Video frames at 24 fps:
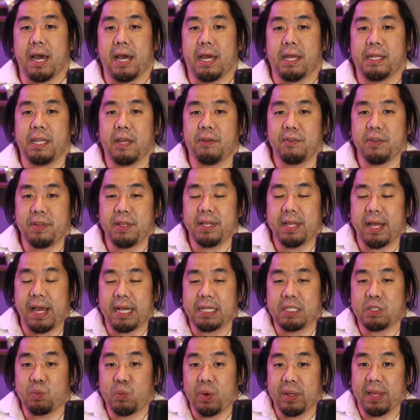
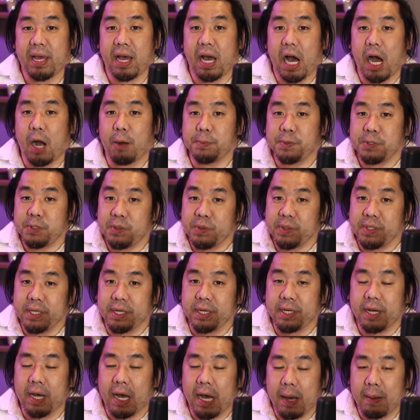Nevertheless, when that opportunity
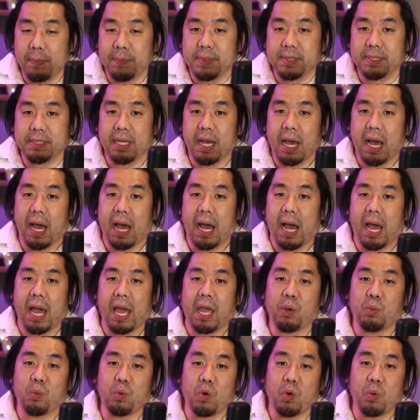comes,
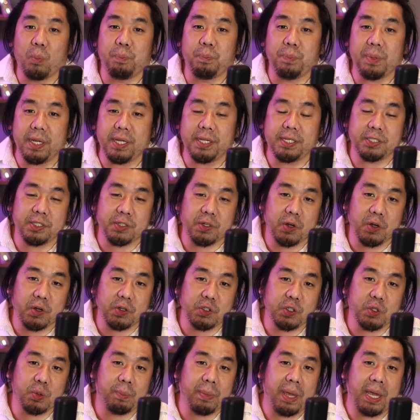I will be sure
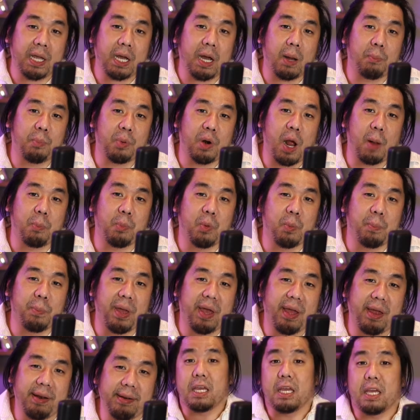to make a proper
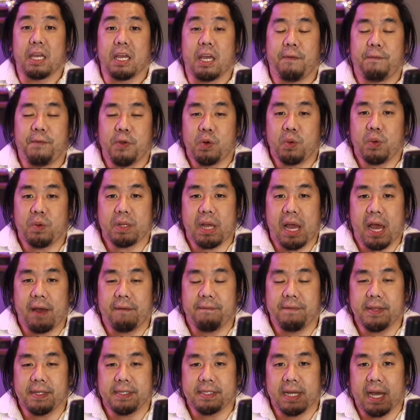bet. If you don't
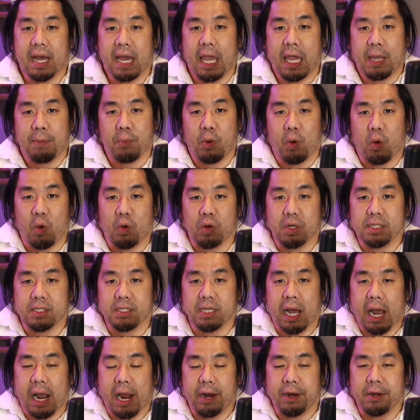have the time or
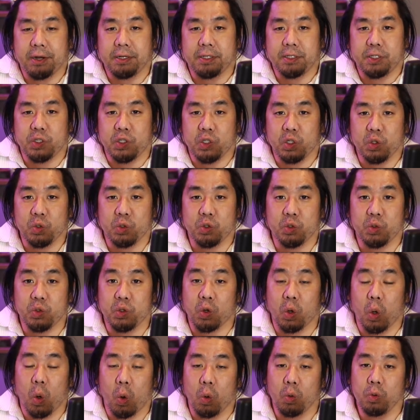desire to do
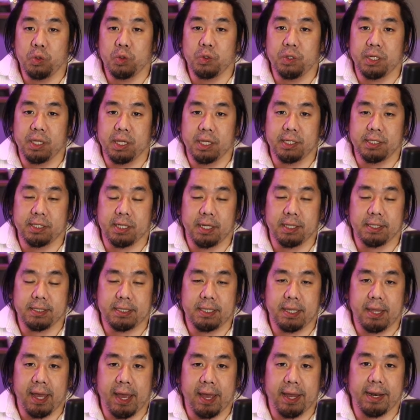your own due diligence,
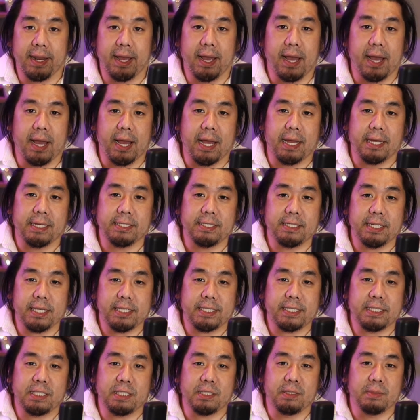then
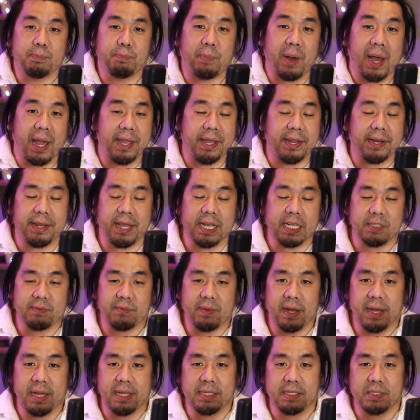just buy index
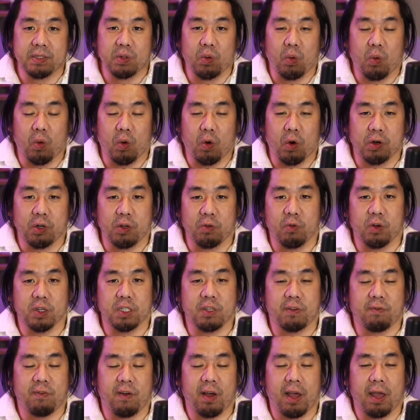funds or
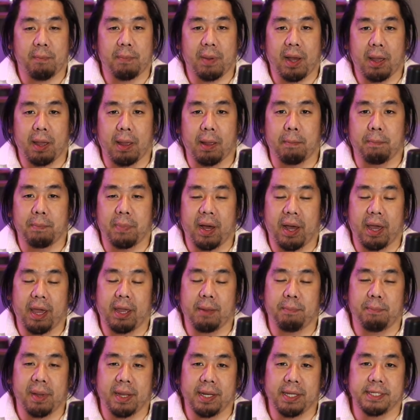diversify by
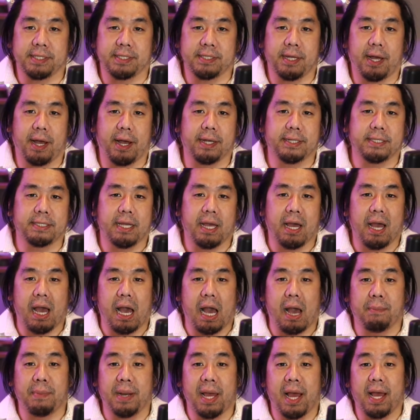buying many stocks.
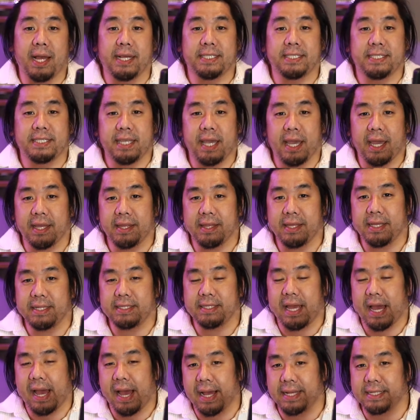I'm not saying this
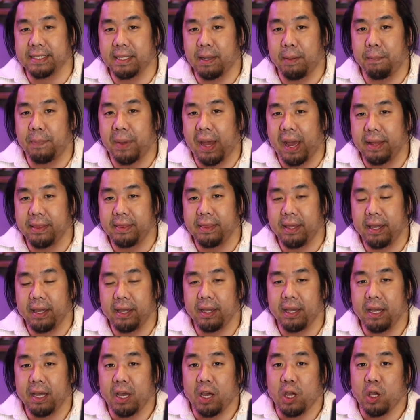as a bad
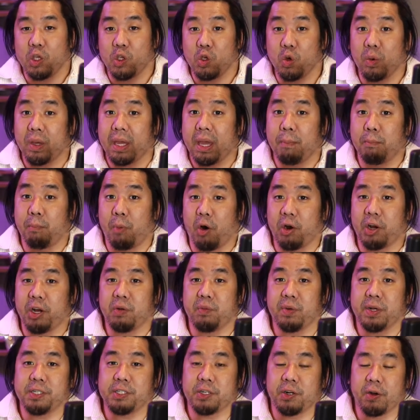thing. You'll get market
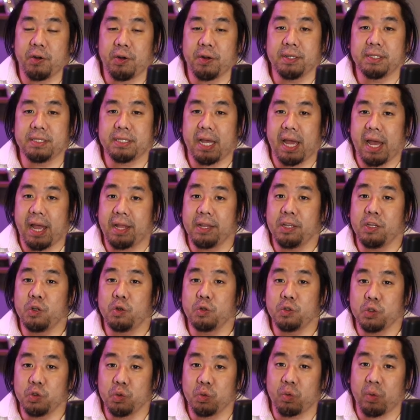returns and
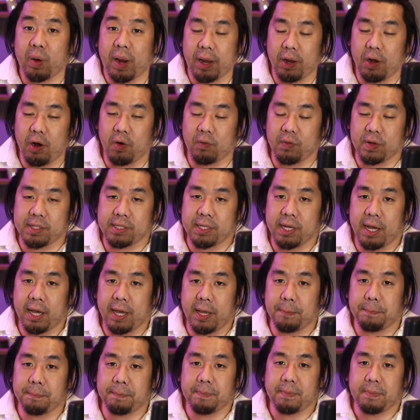you'll do great over time.